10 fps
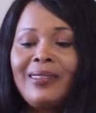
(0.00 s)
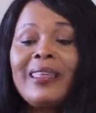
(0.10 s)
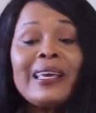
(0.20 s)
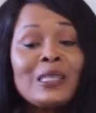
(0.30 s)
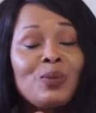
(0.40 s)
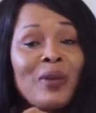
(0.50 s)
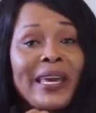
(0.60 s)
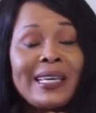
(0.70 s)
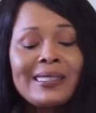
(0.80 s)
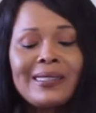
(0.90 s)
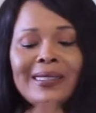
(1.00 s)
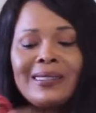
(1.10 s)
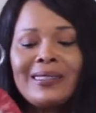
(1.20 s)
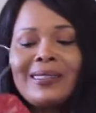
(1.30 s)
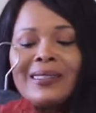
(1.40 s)
This piece
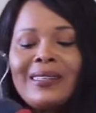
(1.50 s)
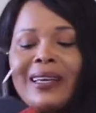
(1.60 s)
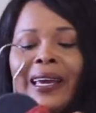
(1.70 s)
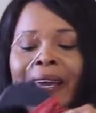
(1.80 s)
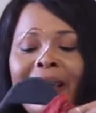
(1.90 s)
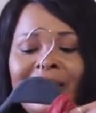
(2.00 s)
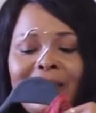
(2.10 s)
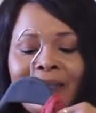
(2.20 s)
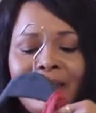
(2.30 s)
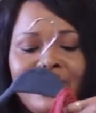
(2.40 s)
is